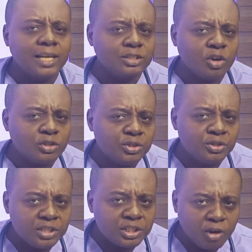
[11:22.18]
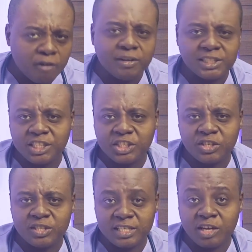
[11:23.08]
Let's continue this
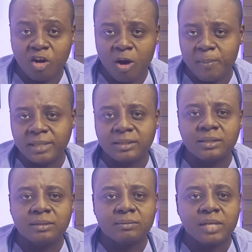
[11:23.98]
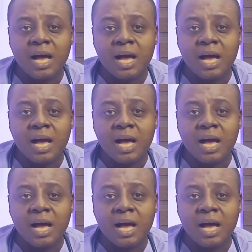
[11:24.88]
conversation in the comments.